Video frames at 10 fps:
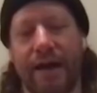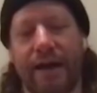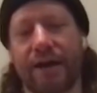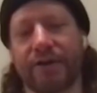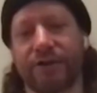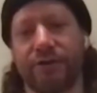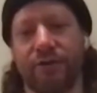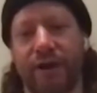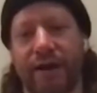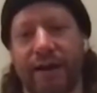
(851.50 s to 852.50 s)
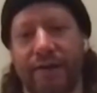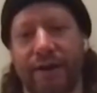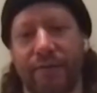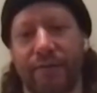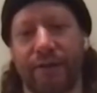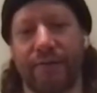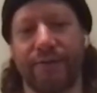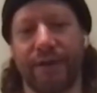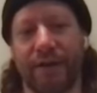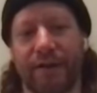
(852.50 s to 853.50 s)
I got two right now that I'm really
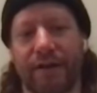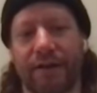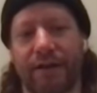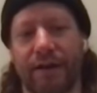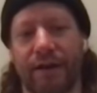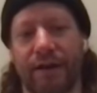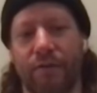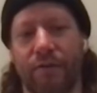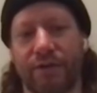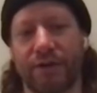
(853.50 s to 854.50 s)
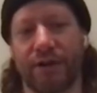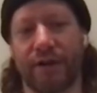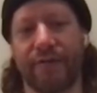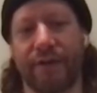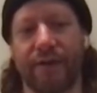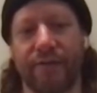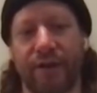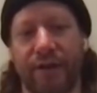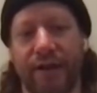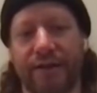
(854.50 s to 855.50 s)
feeling. One's called Everything
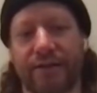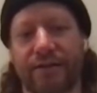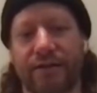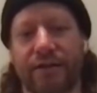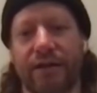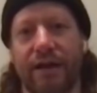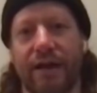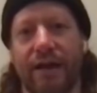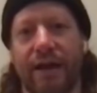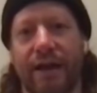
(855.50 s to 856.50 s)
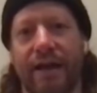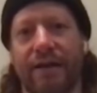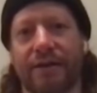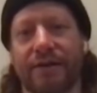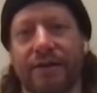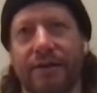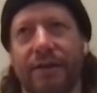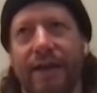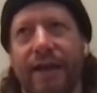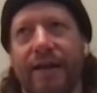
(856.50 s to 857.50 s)
Relates, and
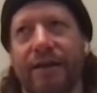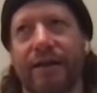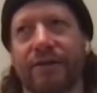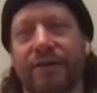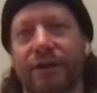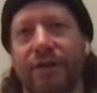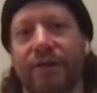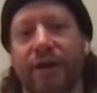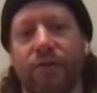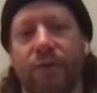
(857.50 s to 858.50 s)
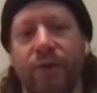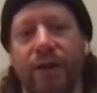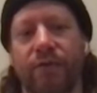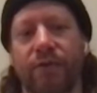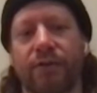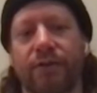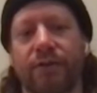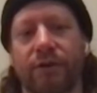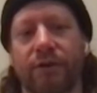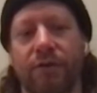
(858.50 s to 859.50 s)
that is on the record. When we were
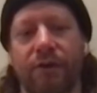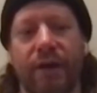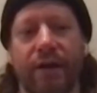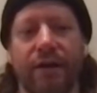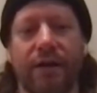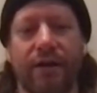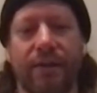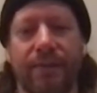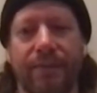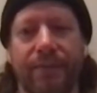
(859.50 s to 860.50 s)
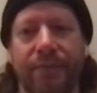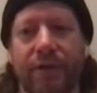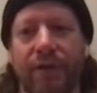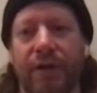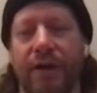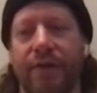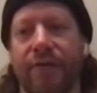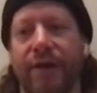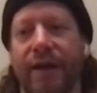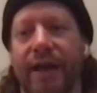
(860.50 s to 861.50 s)
recording, our
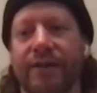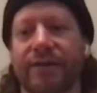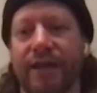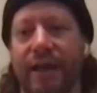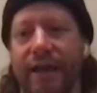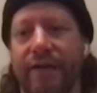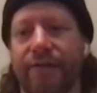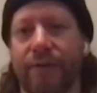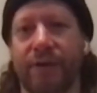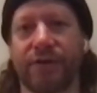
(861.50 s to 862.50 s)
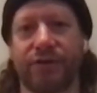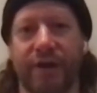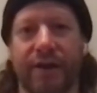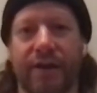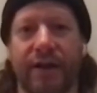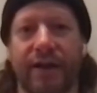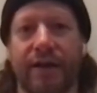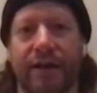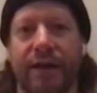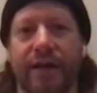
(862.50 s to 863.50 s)
friend SK from Australia,
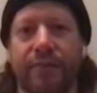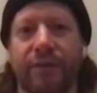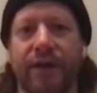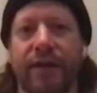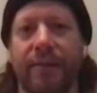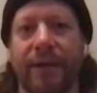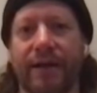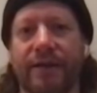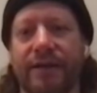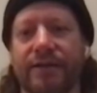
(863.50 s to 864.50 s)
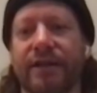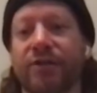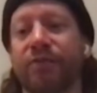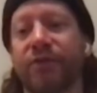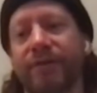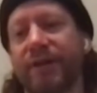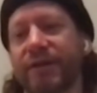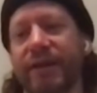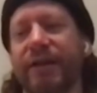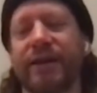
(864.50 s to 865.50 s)
he played in that band These Nuts previously.